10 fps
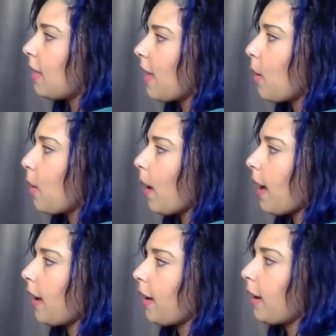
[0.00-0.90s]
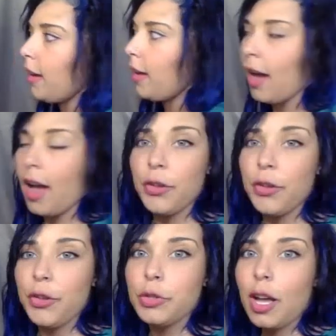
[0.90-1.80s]
That way,
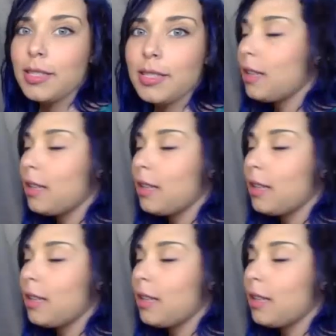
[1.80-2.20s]
you just